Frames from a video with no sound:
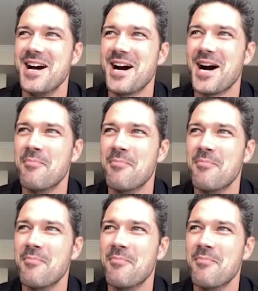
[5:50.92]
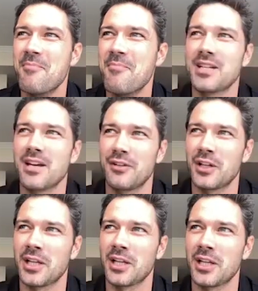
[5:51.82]
um, but yeah, I mean, it
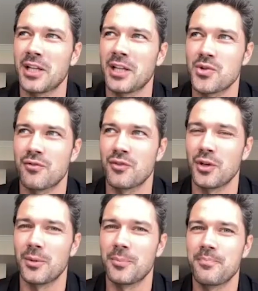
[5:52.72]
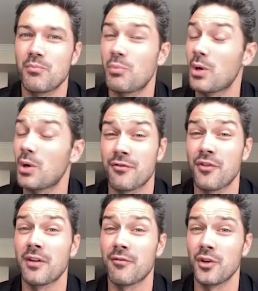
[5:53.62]
definitely felt like big shoes to fill,
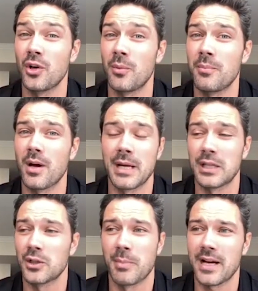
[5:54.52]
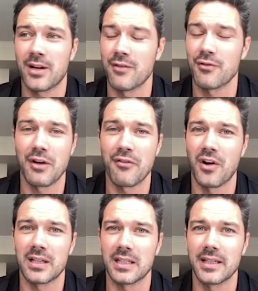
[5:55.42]
but it was a fun film. I mean, I look
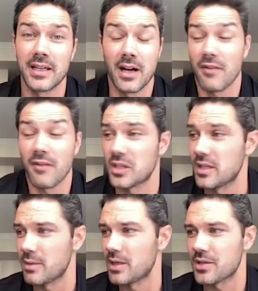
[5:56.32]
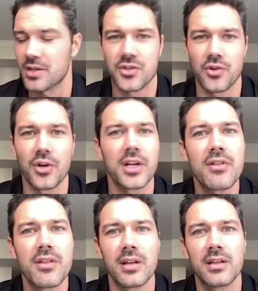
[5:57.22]
back on it very fondly. And obviously, I mean, it,
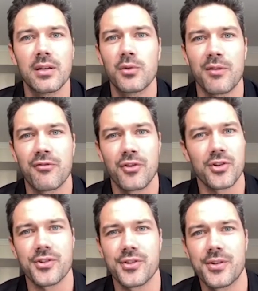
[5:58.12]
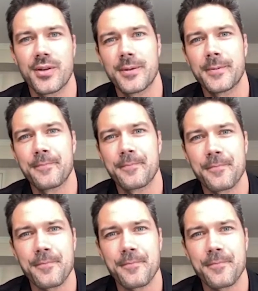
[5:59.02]
it started everything. It was my first.